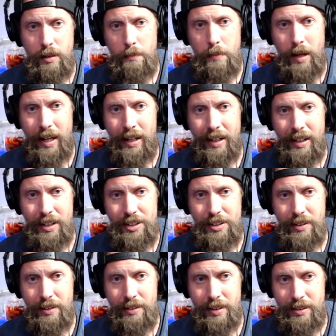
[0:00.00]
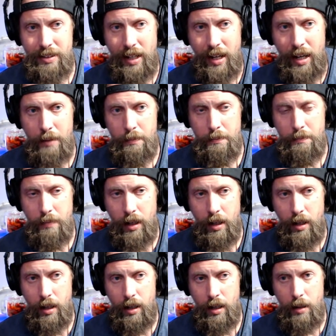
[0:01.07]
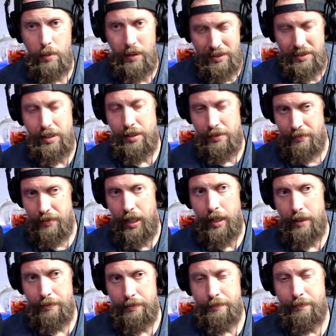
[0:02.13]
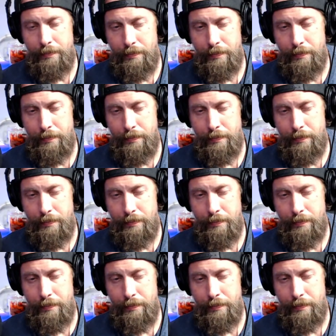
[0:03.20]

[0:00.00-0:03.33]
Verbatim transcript: by next year this time? Uh, PlayStation 5.